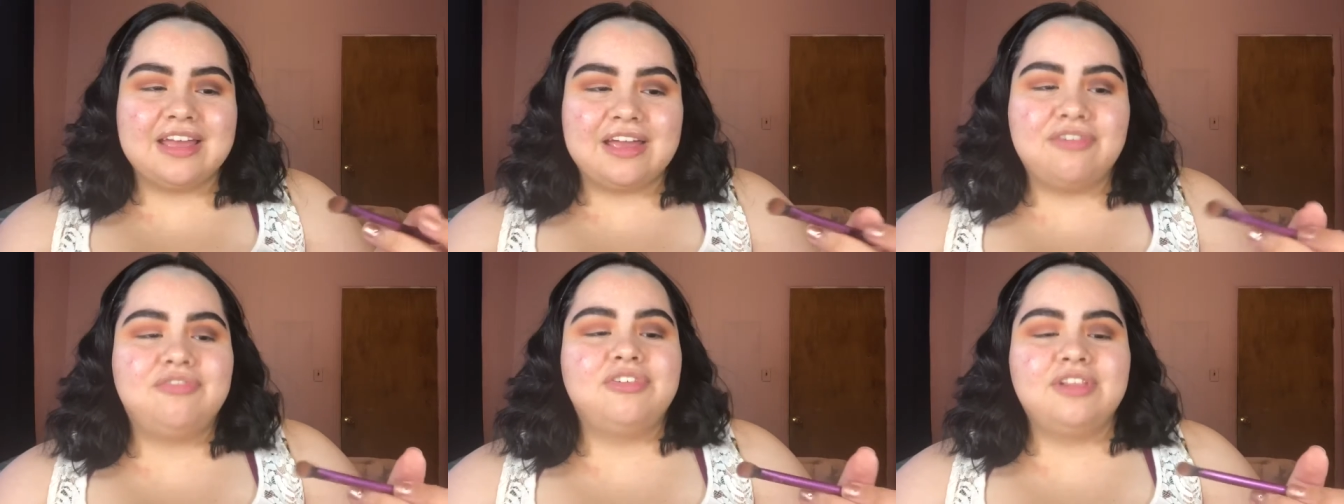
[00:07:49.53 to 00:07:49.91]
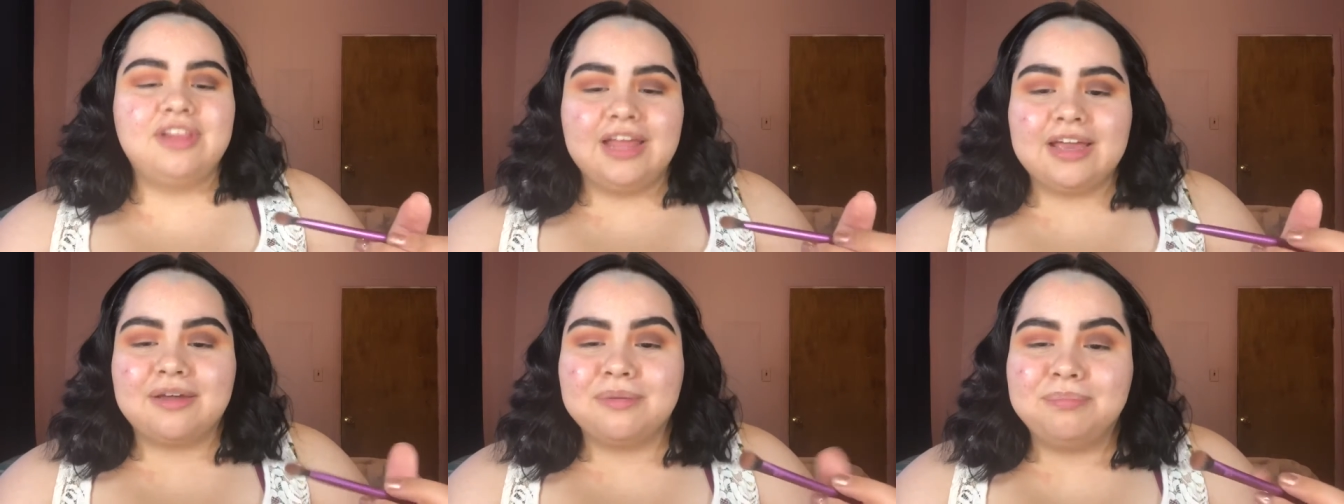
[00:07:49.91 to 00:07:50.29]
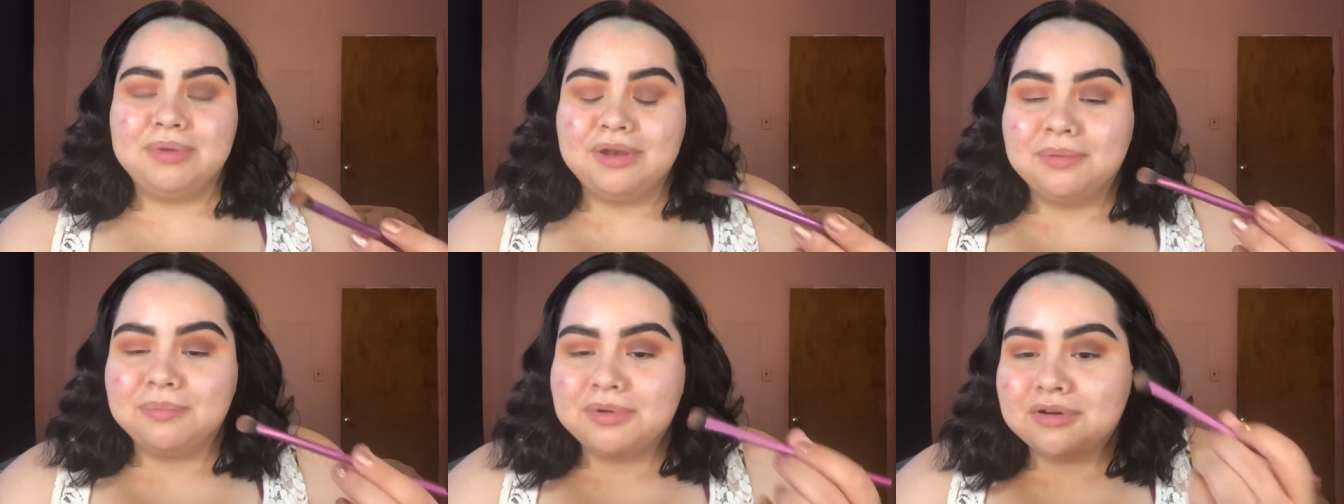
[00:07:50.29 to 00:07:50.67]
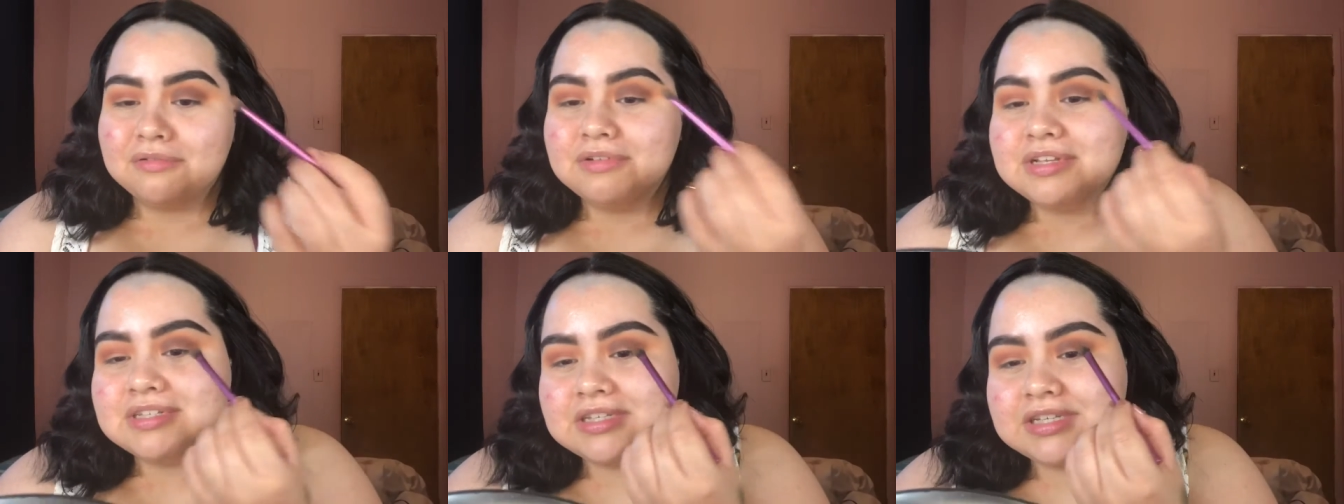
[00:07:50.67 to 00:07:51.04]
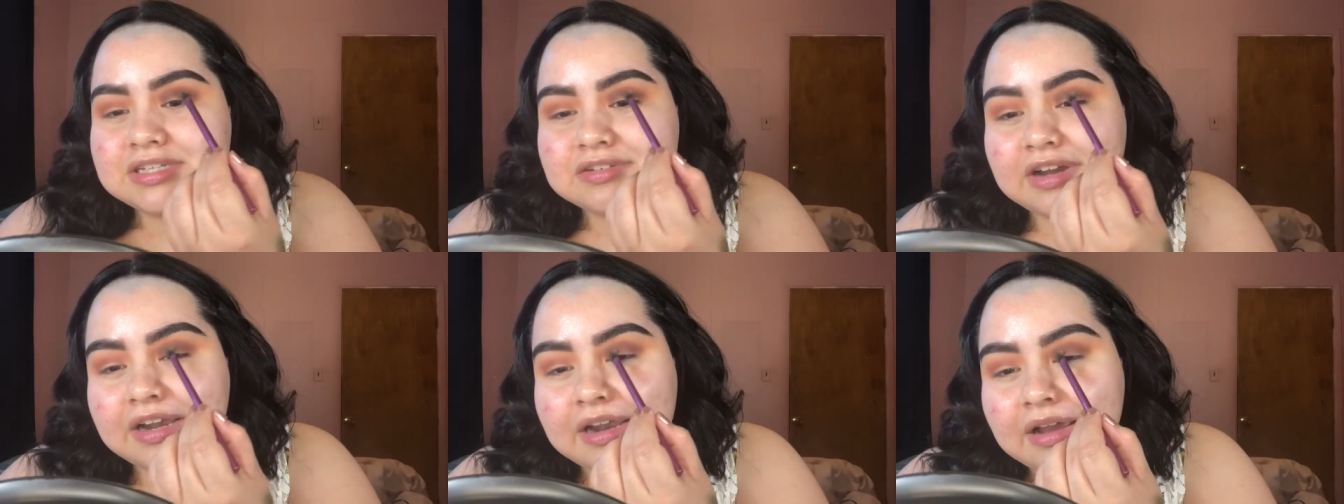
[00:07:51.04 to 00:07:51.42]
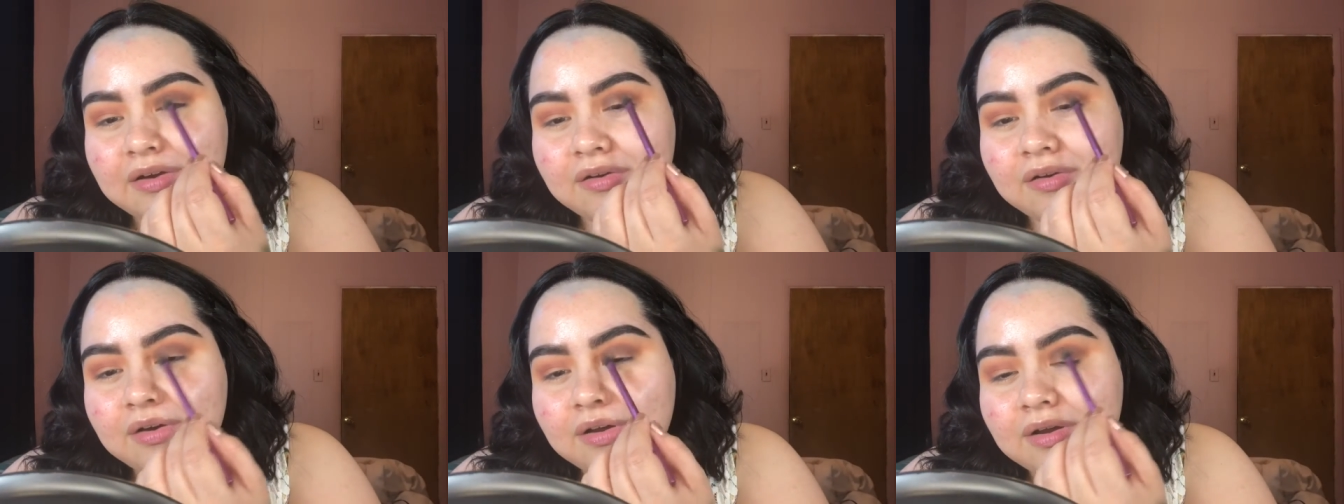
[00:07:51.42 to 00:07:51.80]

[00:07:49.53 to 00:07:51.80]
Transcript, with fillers: I feel like a peanut butter Reese's right now.